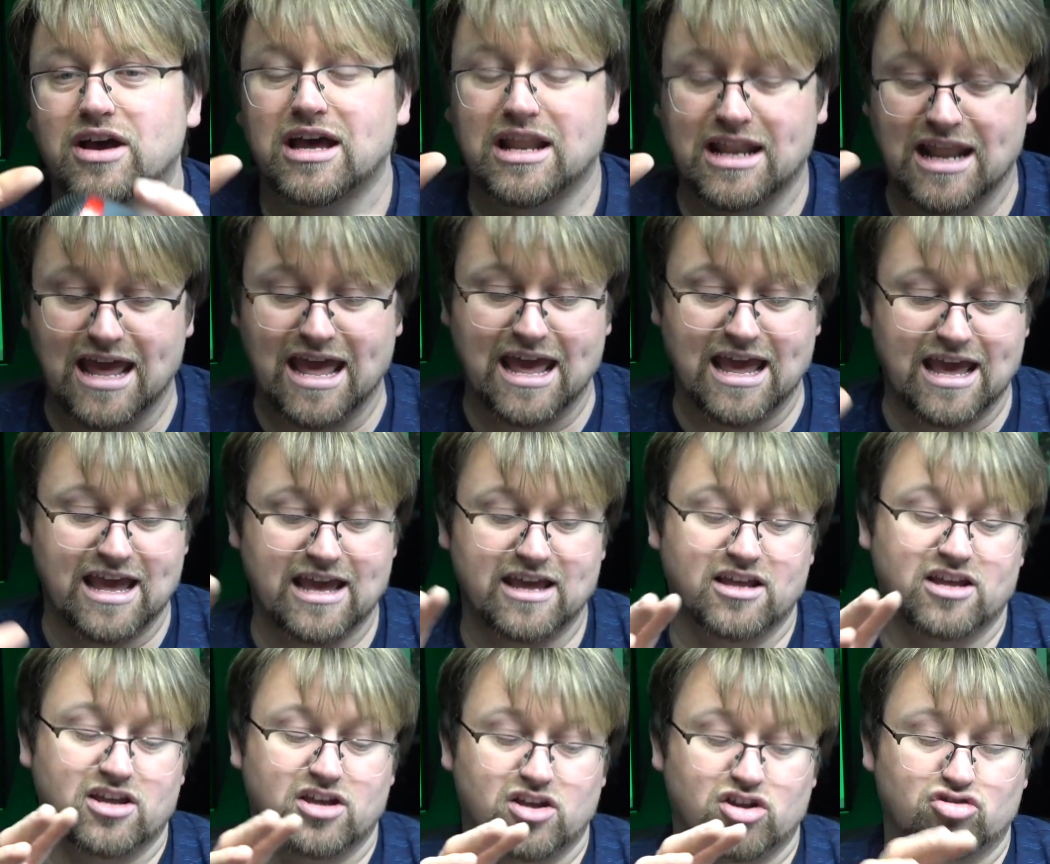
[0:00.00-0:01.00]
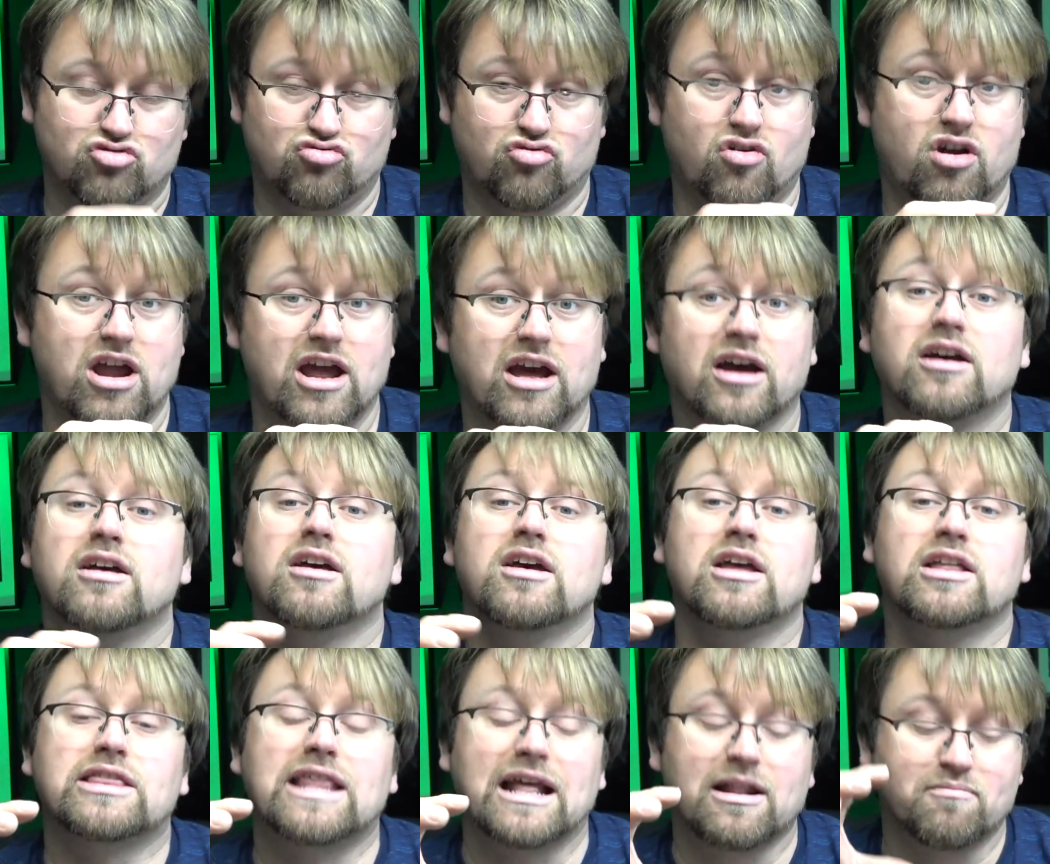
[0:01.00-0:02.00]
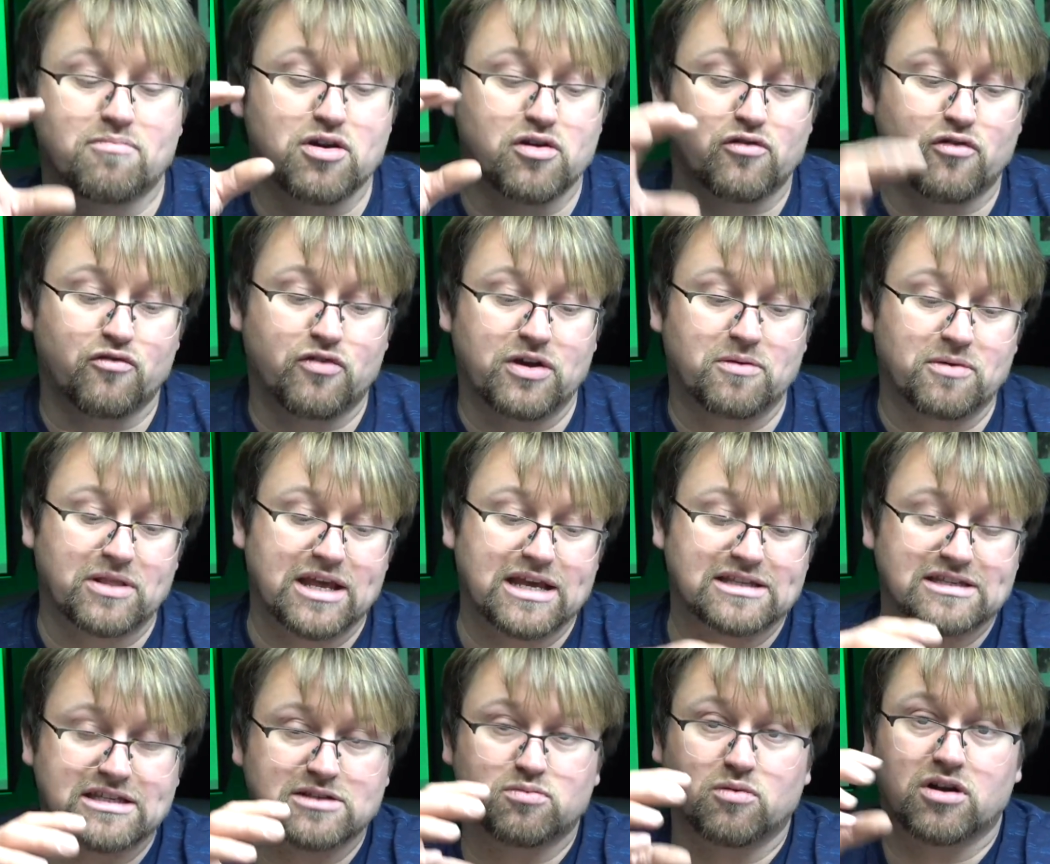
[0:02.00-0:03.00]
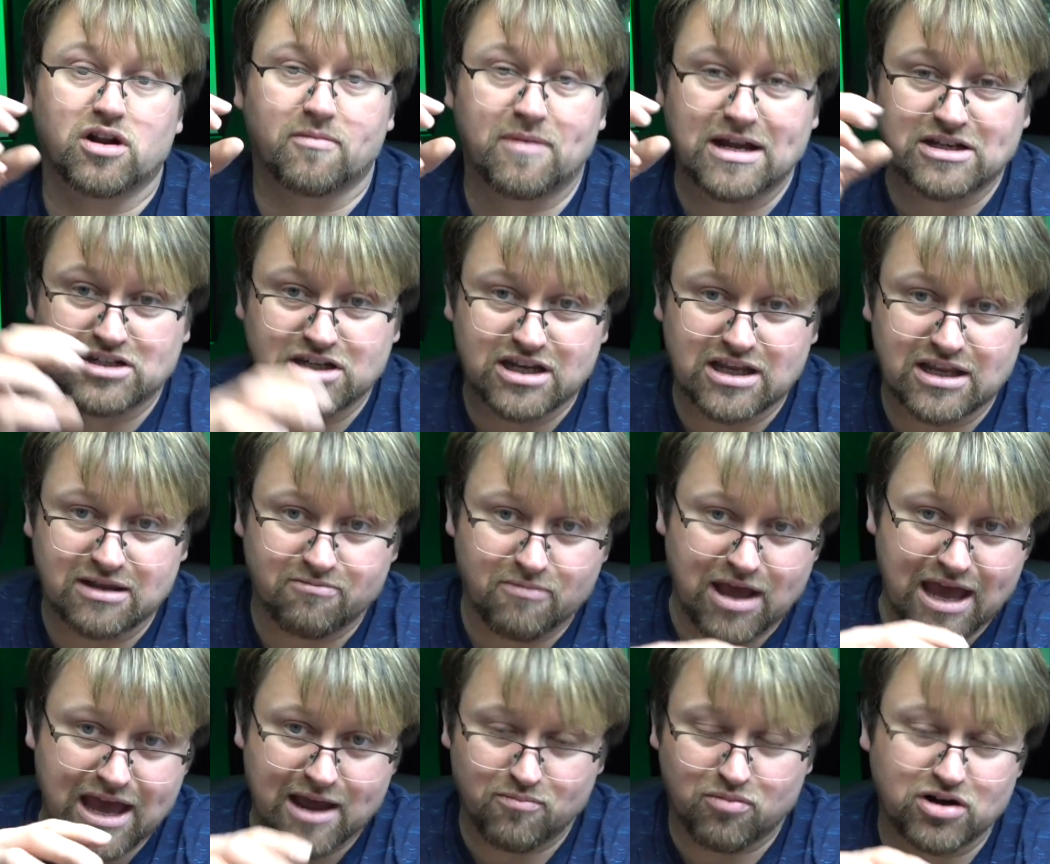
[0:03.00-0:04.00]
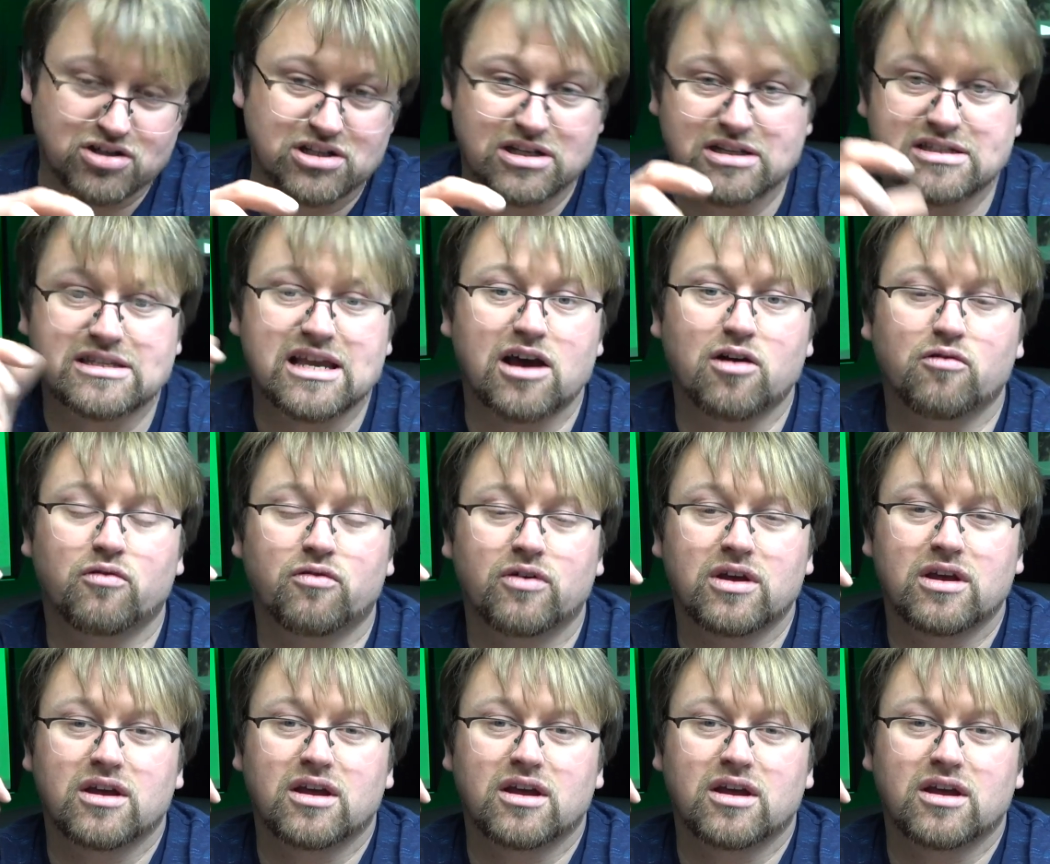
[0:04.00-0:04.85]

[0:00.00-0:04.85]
an air dryer. Now the beautiful thing with this is when I'm actually airbrushing itself,